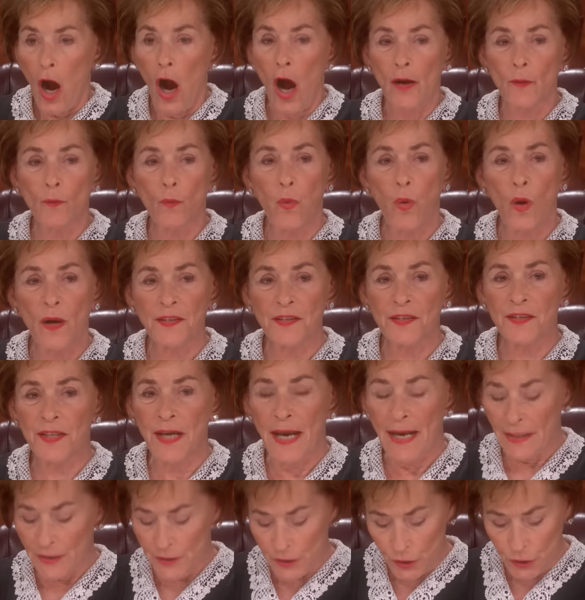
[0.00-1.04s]
on what
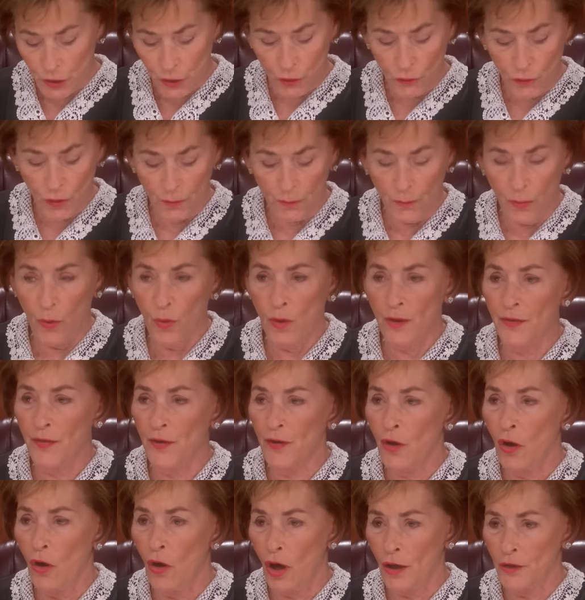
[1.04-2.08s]
date did you report
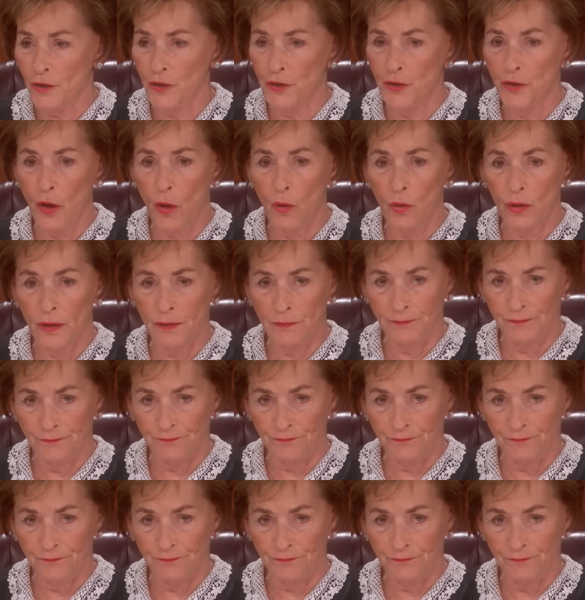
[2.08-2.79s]
the car stolen?